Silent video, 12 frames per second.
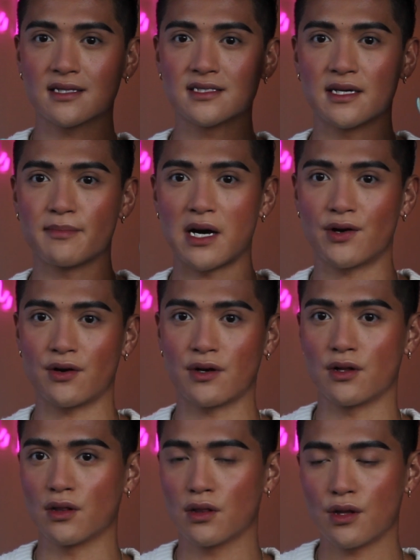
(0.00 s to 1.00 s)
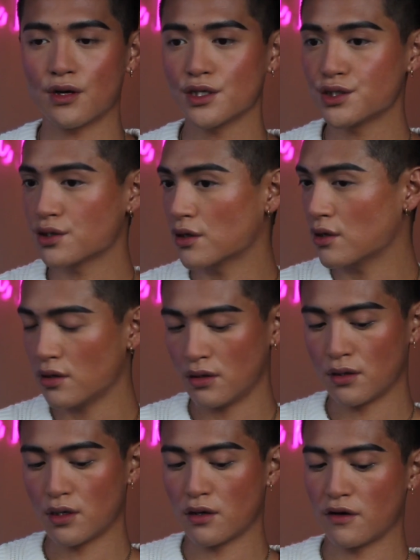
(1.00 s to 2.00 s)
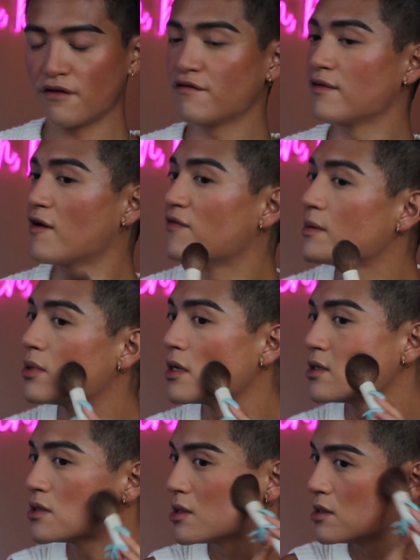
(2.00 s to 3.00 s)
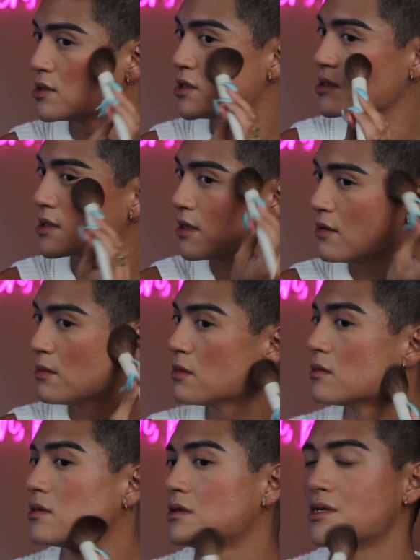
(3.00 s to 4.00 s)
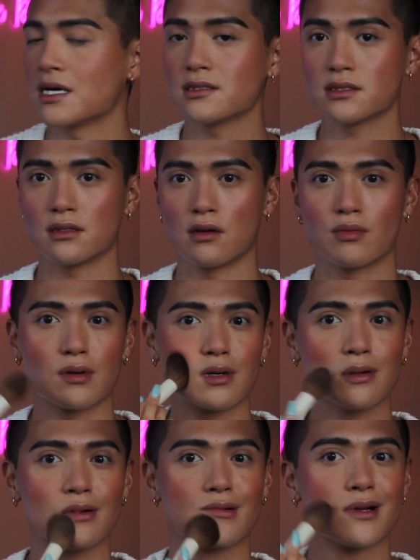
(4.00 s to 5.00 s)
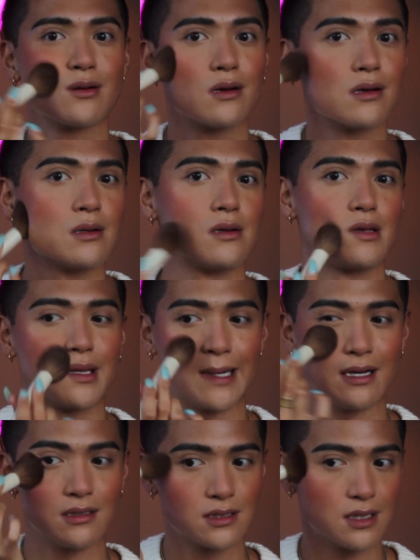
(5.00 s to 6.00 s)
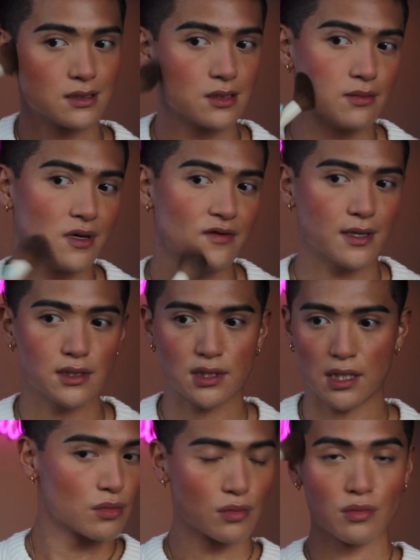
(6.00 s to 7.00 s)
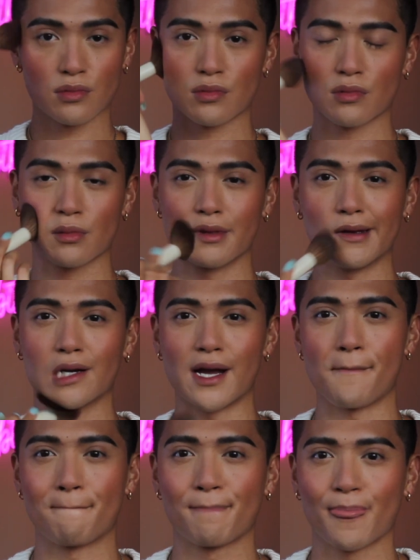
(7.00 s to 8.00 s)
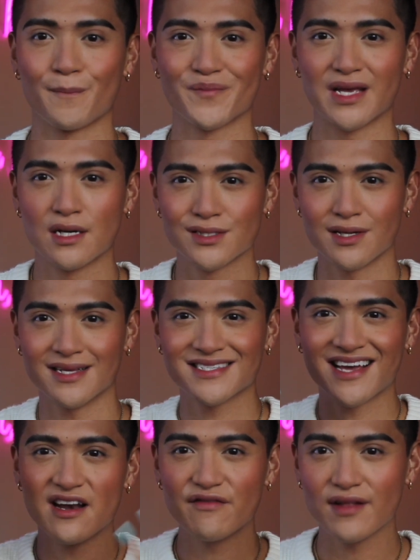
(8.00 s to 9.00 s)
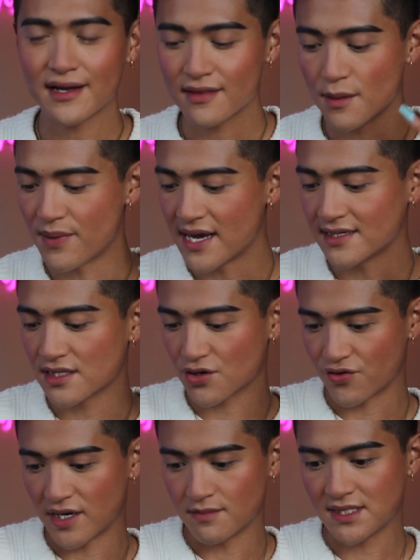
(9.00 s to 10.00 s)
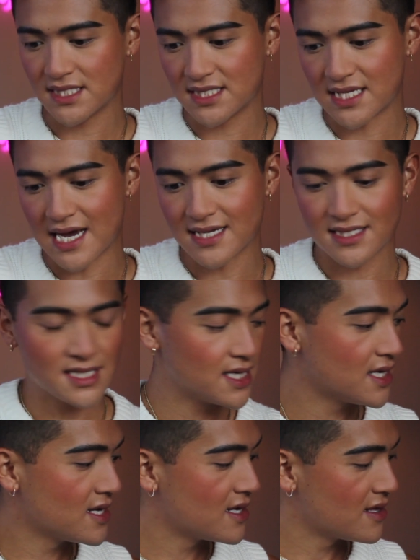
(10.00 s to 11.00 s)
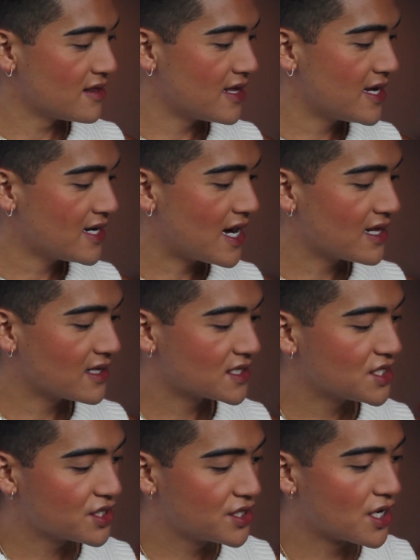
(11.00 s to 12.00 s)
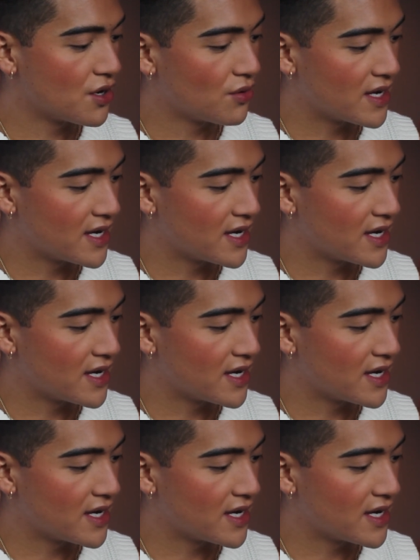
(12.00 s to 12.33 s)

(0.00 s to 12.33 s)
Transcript: the same powder on a larger fluffy brush and just kind of dust over the outsides of my face. Okay, so that's kind of like the base, the cream set. Then I like to go